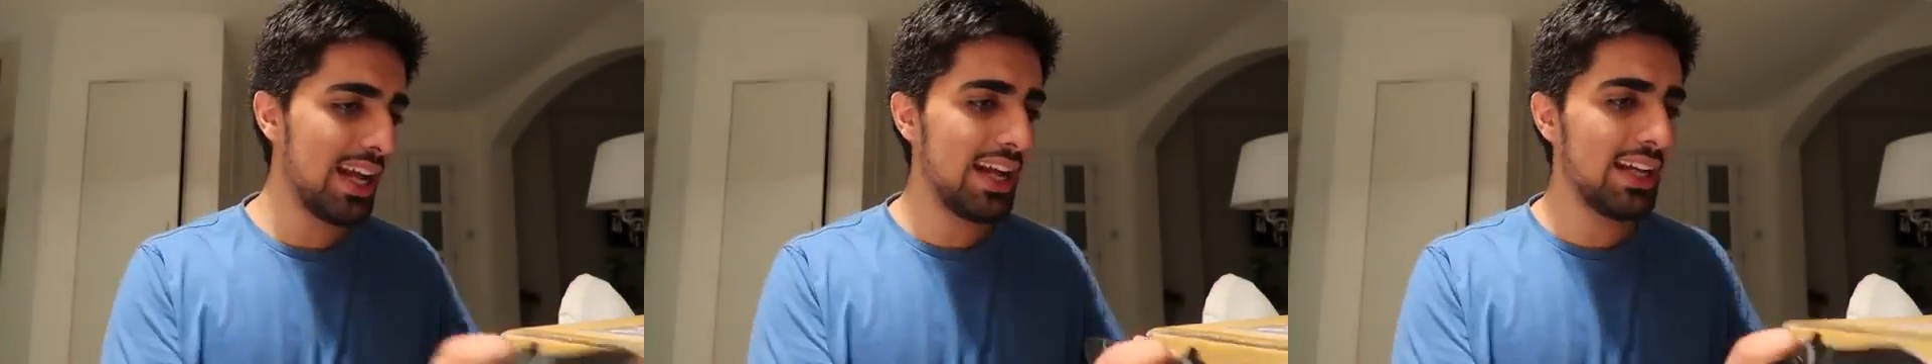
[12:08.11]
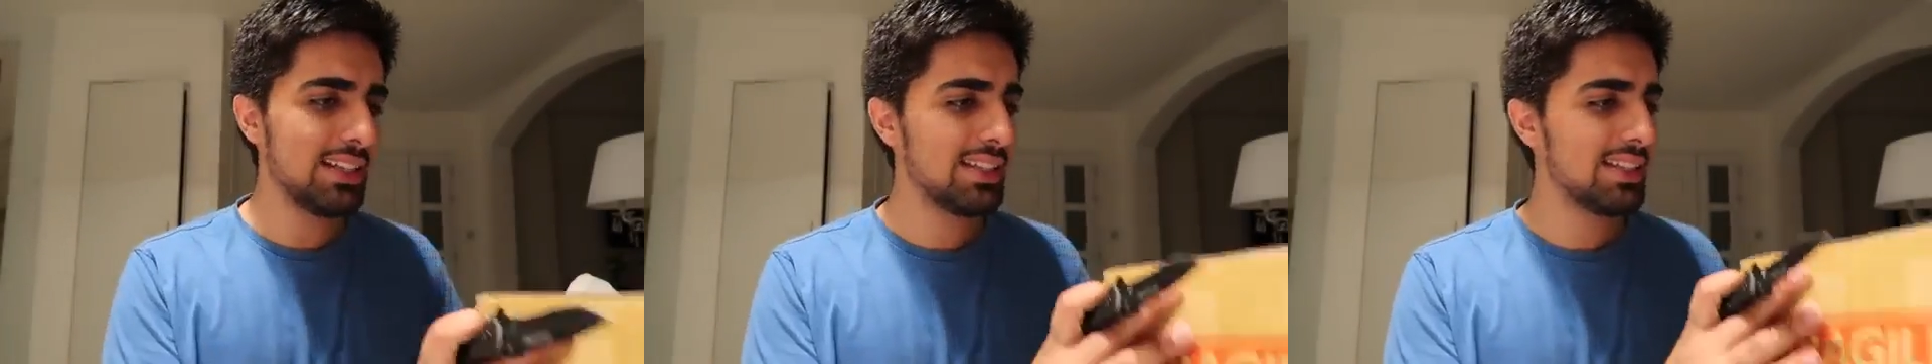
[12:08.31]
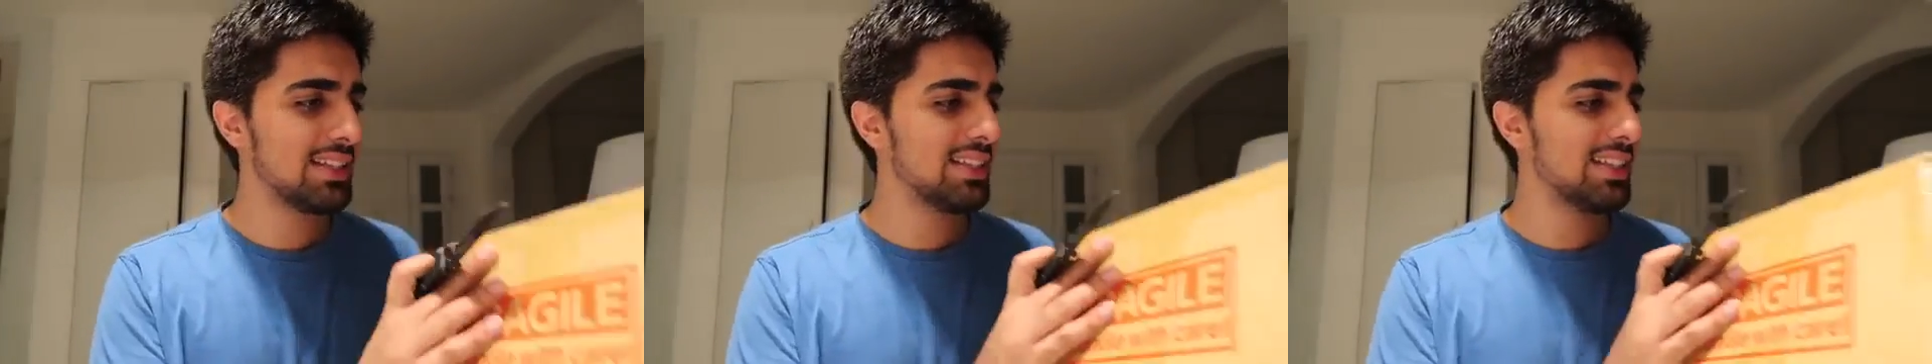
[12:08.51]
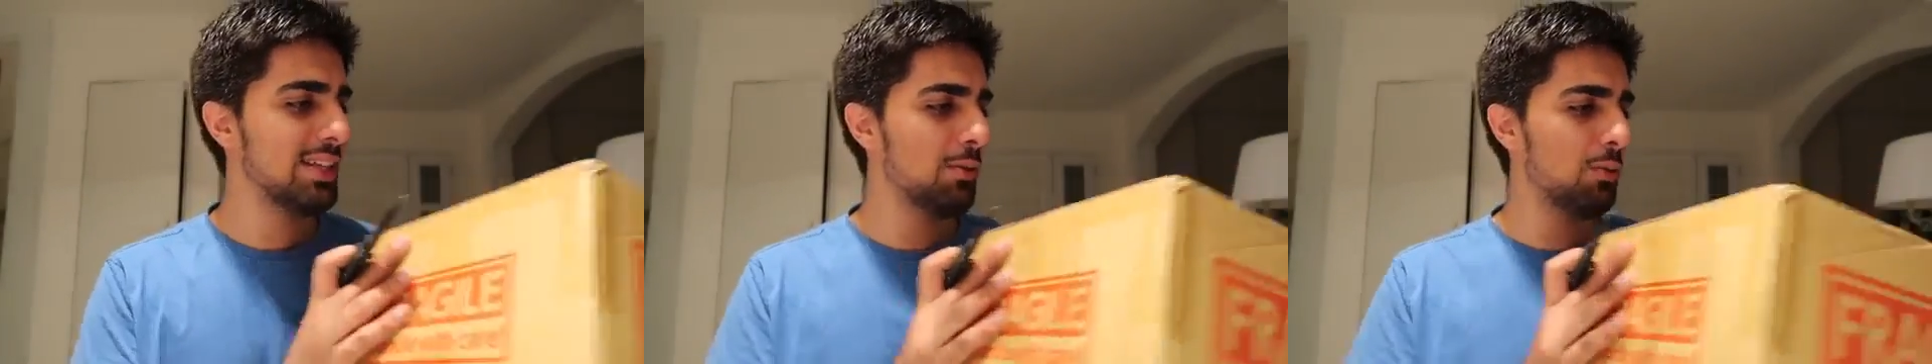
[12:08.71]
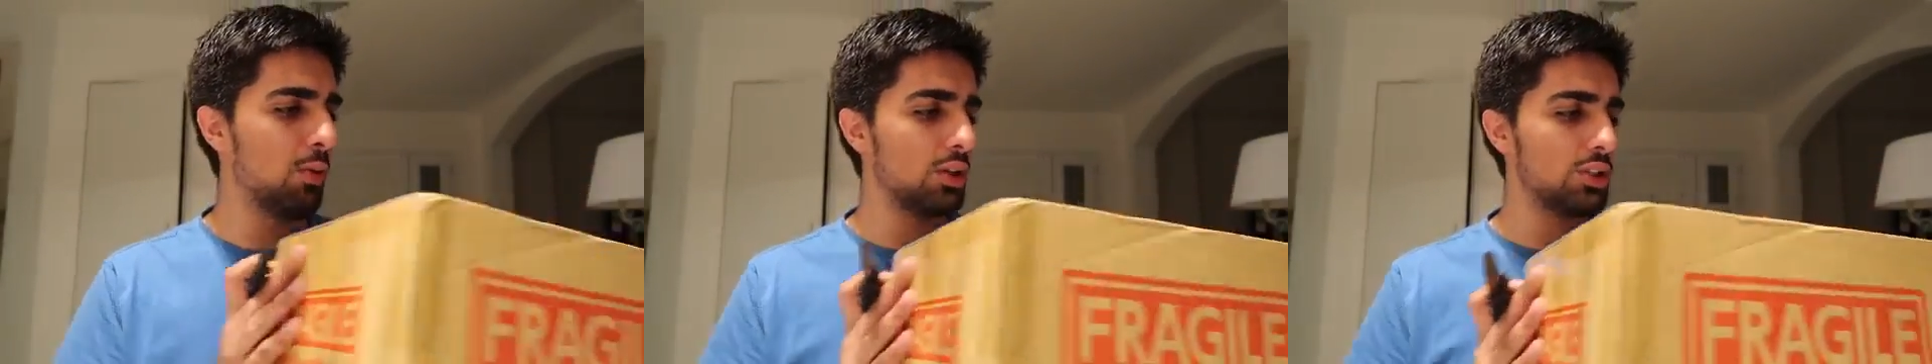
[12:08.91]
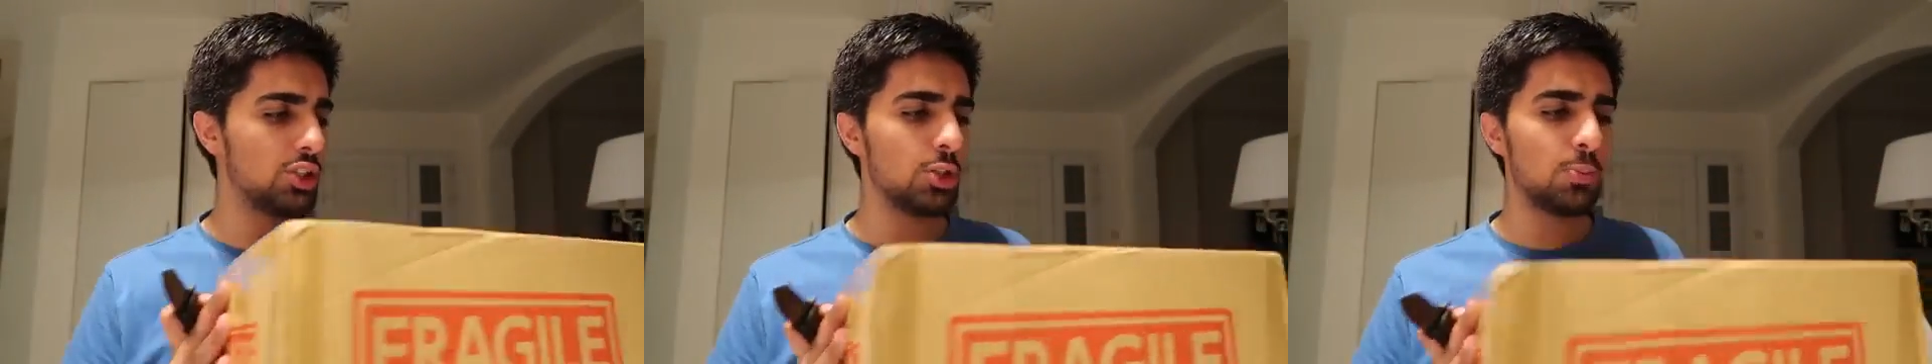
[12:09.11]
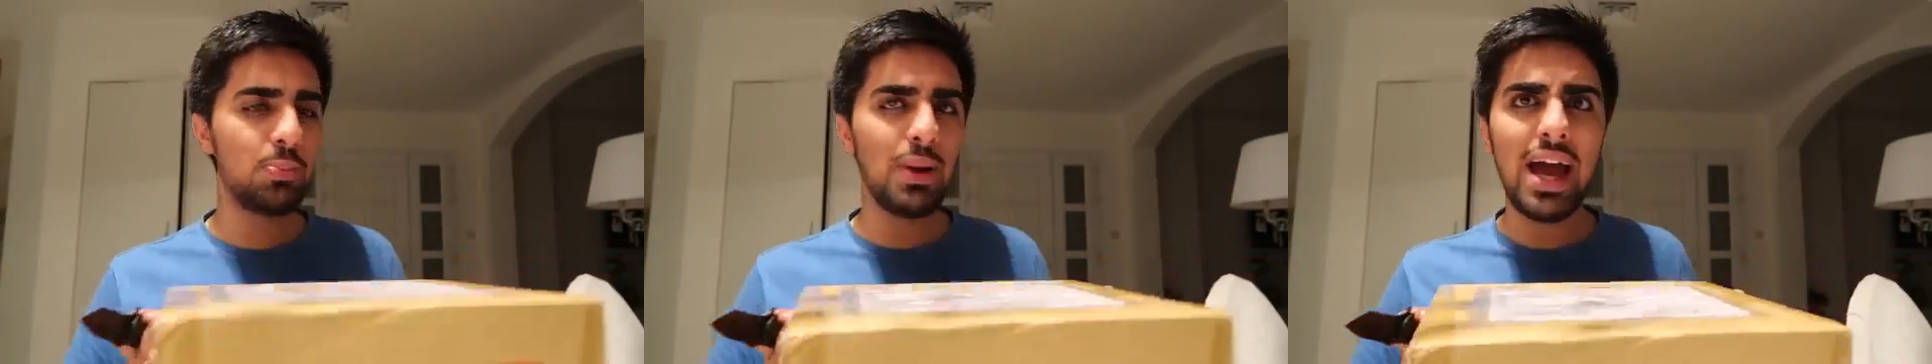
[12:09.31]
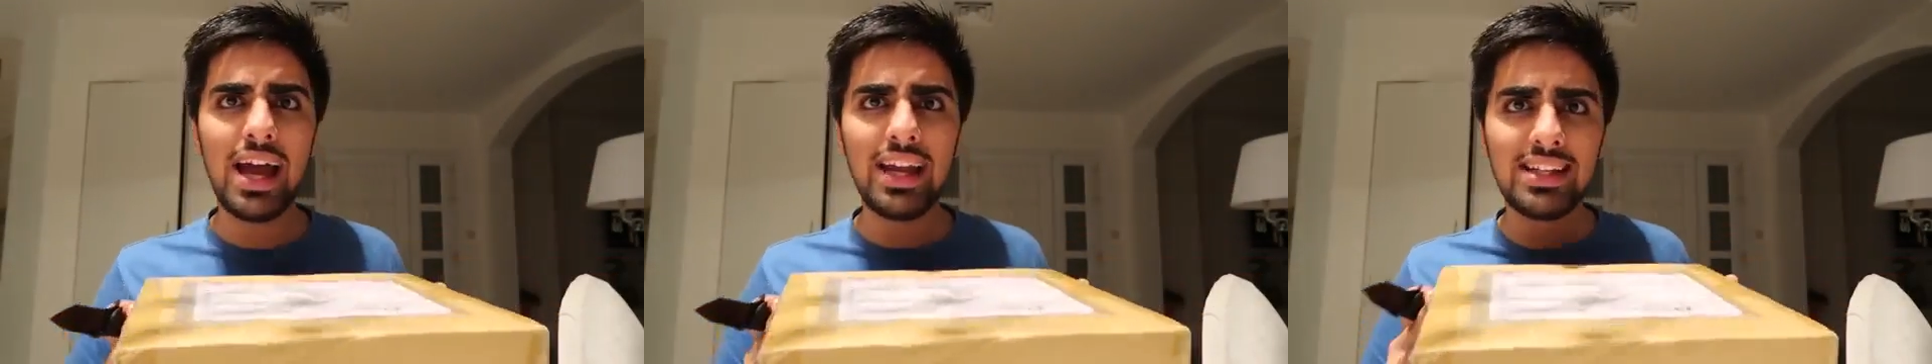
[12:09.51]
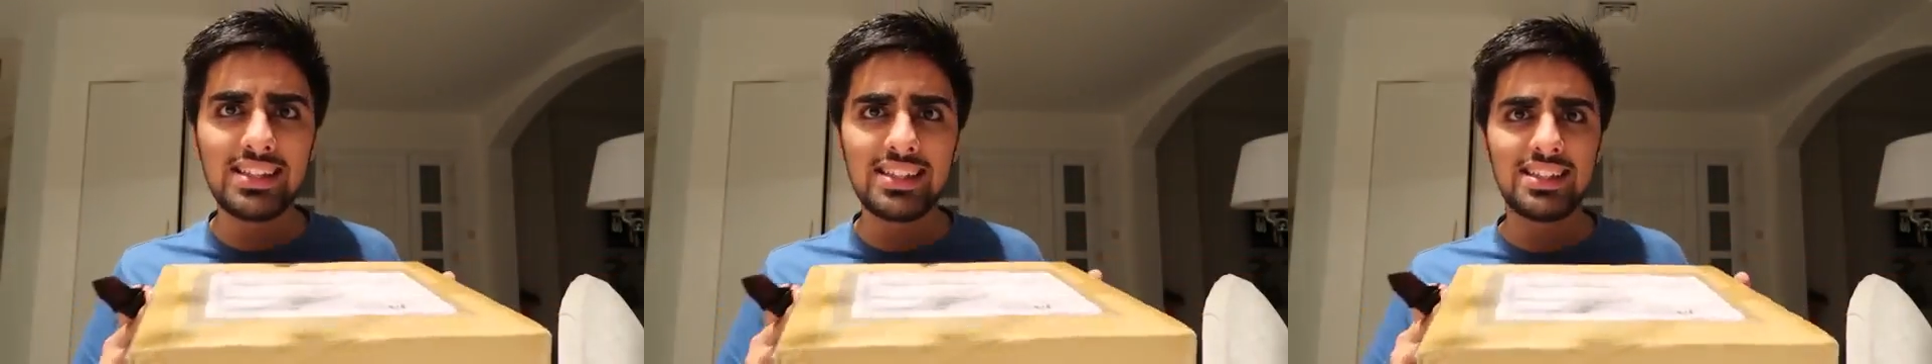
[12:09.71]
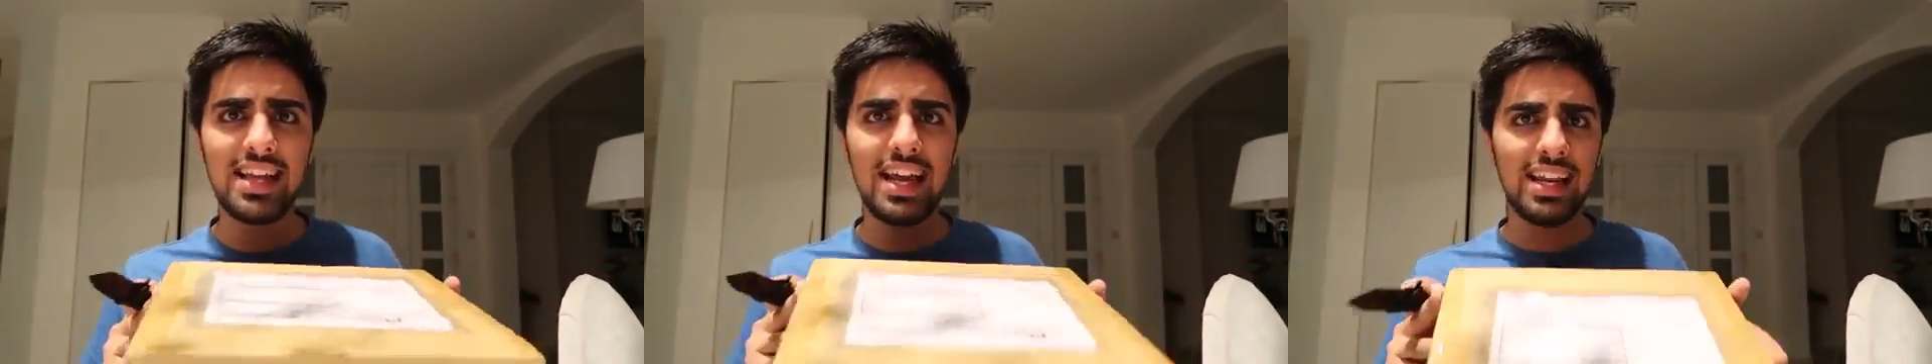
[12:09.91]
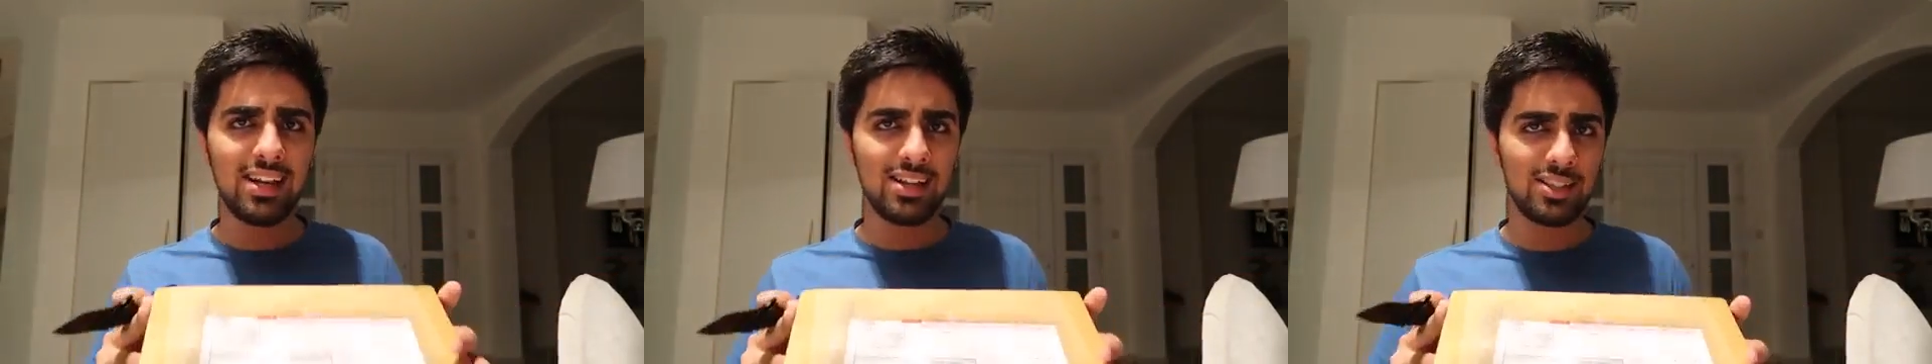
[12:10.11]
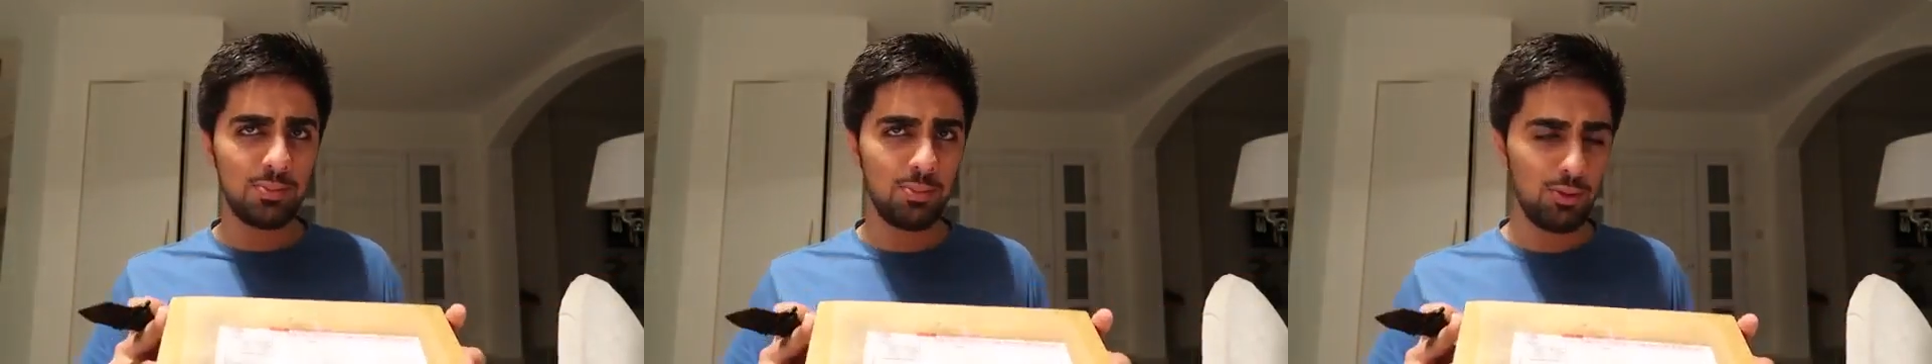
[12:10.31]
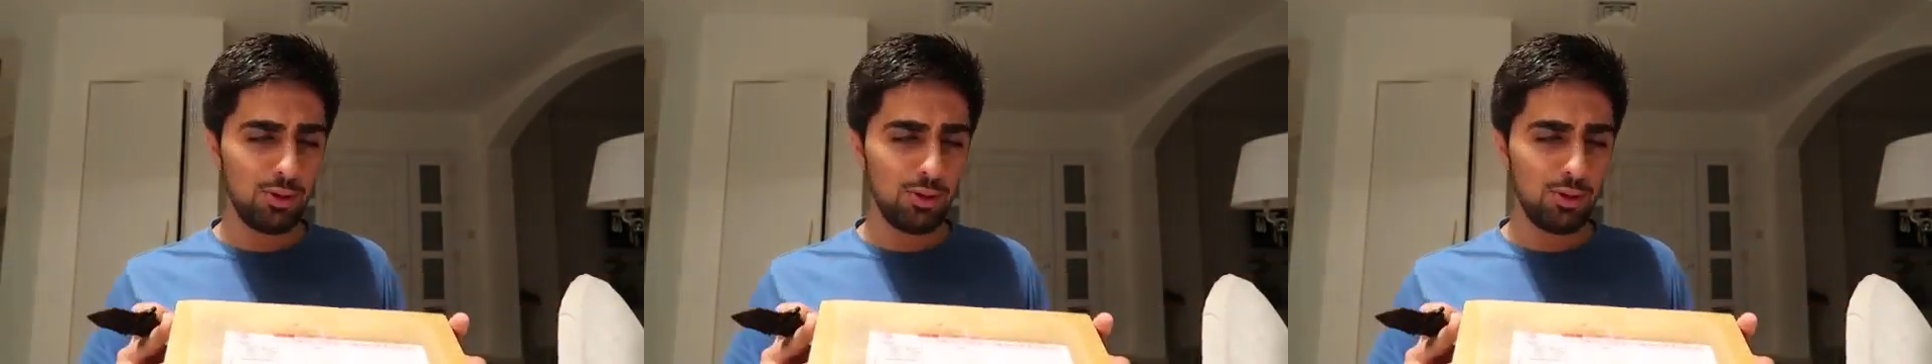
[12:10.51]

and see what Japan has sent us,